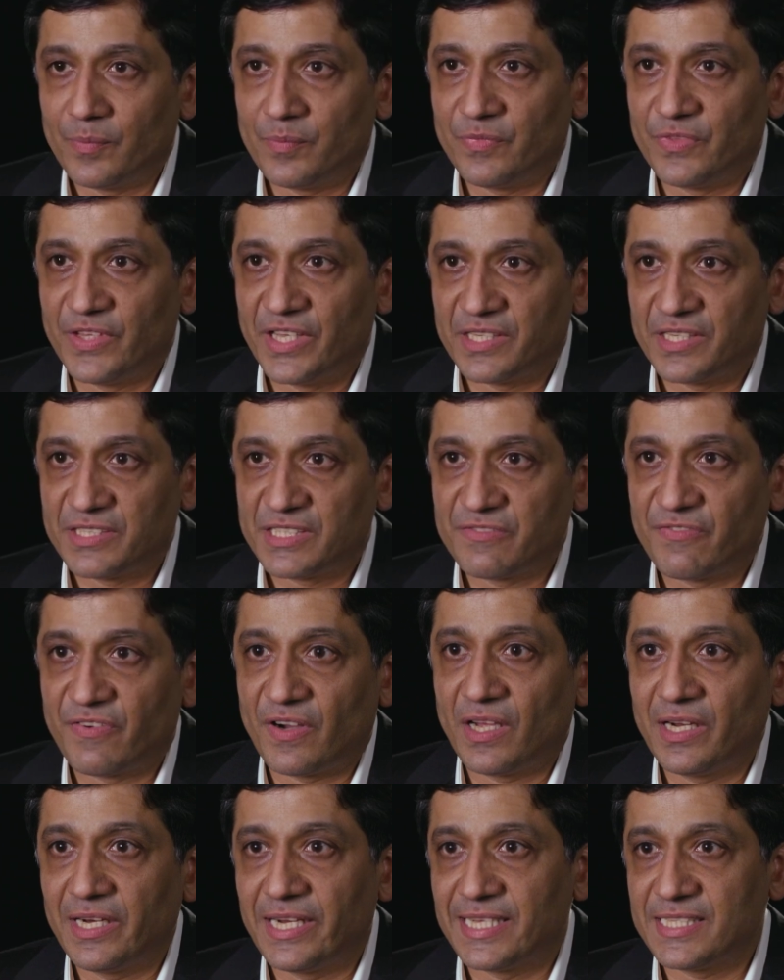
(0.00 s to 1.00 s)
There is
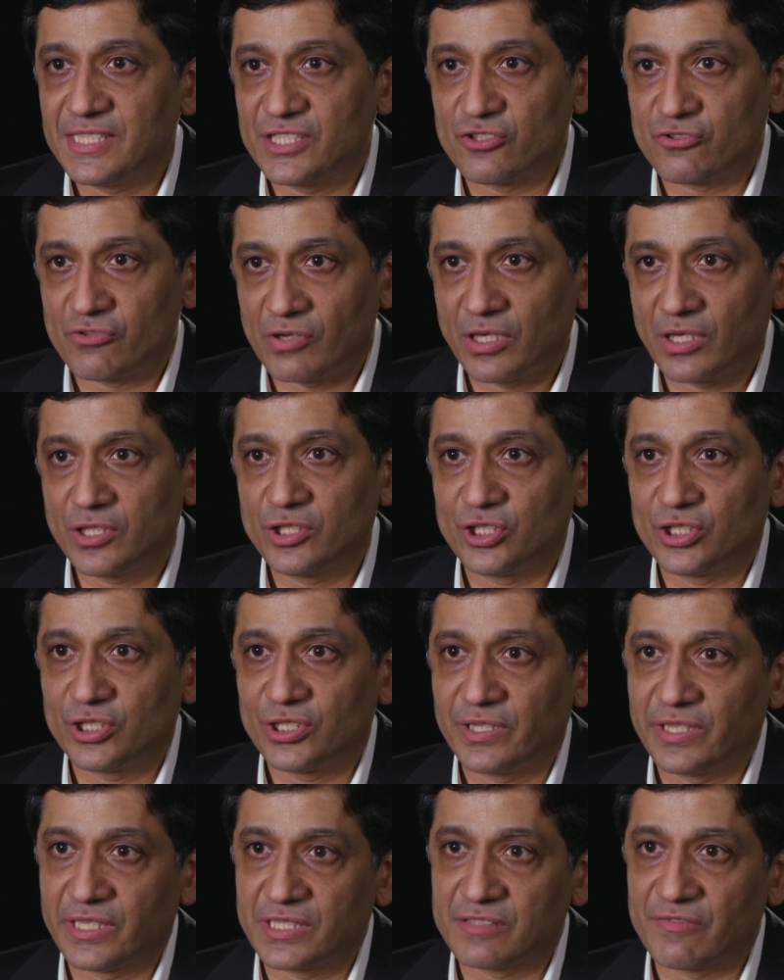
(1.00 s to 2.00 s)
far less structure,
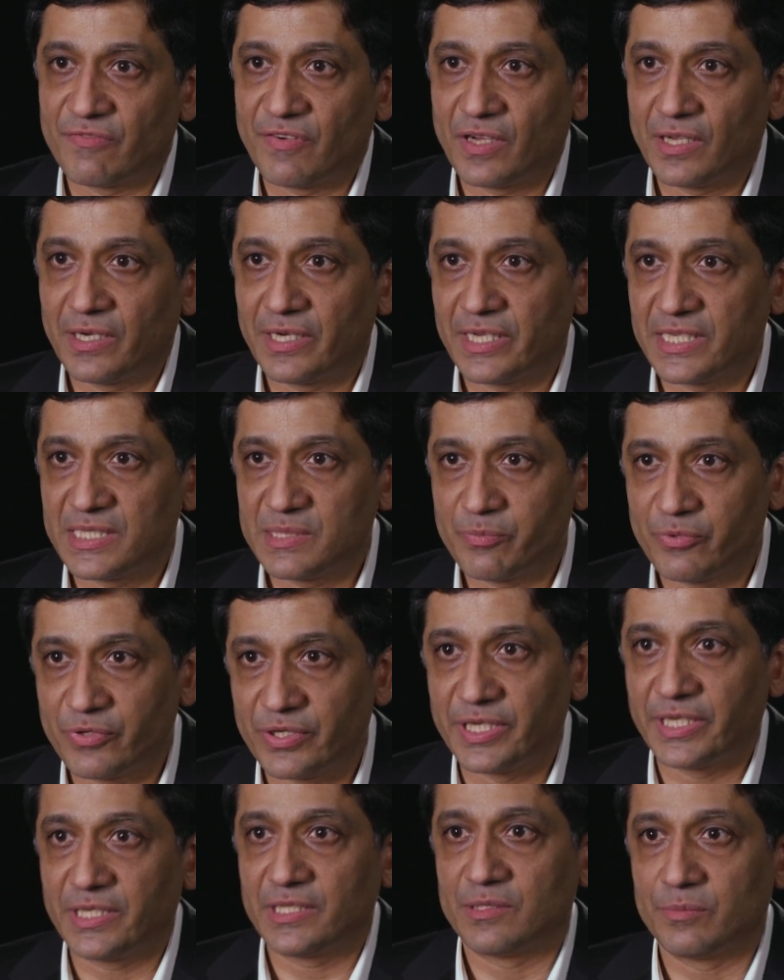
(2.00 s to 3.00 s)
there's far less
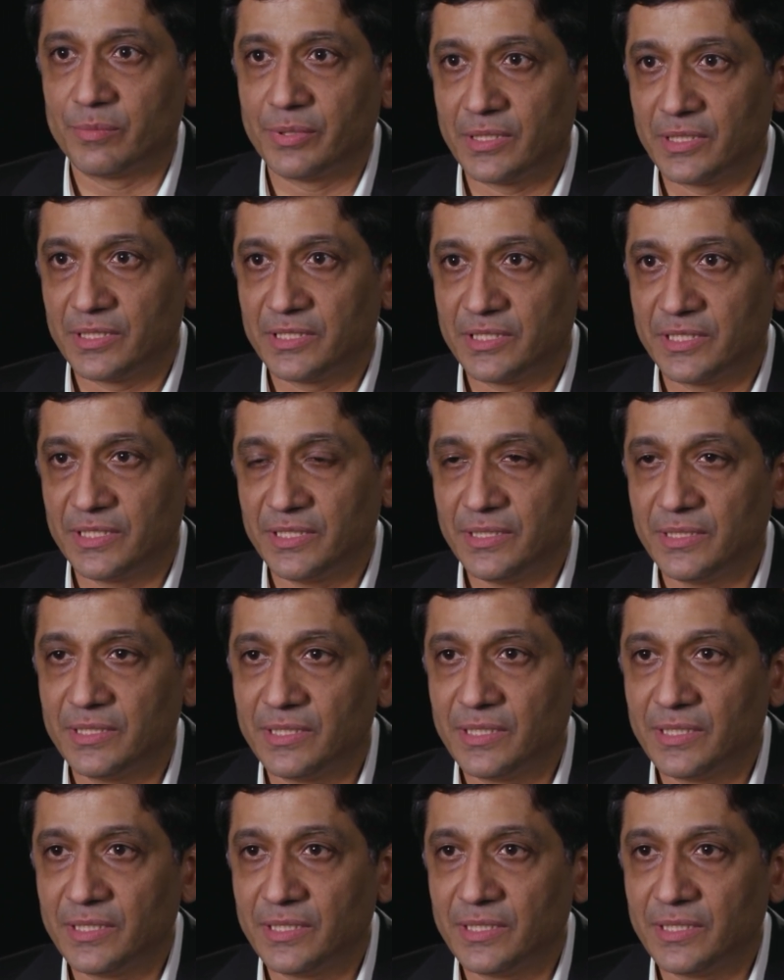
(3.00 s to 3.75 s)
predictability.